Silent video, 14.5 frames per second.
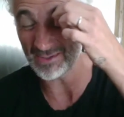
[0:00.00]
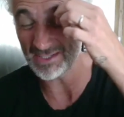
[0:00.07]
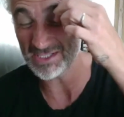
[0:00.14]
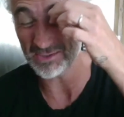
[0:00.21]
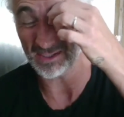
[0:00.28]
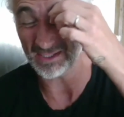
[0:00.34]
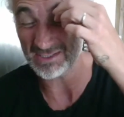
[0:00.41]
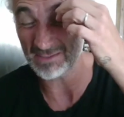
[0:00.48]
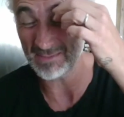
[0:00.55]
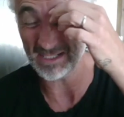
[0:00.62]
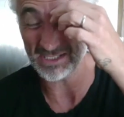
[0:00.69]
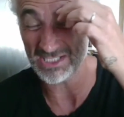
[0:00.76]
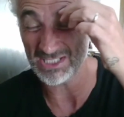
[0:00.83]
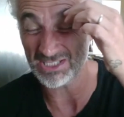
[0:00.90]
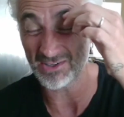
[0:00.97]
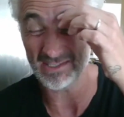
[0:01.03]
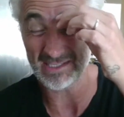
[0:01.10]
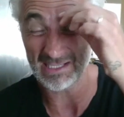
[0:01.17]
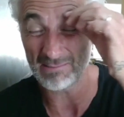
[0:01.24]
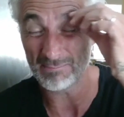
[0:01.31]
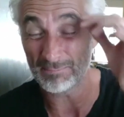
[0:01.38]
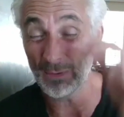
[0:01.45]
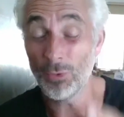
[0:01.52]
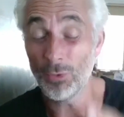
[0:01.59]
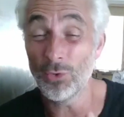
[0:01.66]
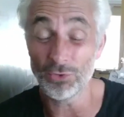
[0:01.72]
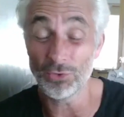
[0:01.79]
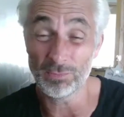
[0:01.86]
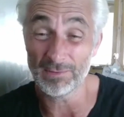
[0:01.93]
into it because I'm actually starting to get
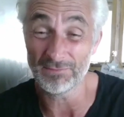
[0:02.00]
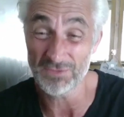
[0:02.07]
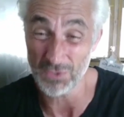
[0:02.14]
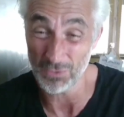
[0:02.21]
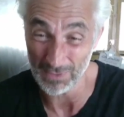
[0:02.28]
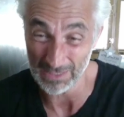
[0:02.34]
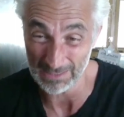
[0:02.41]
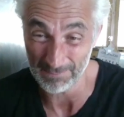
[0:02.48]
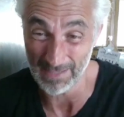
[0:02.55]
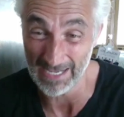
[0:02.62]
bored with talking about.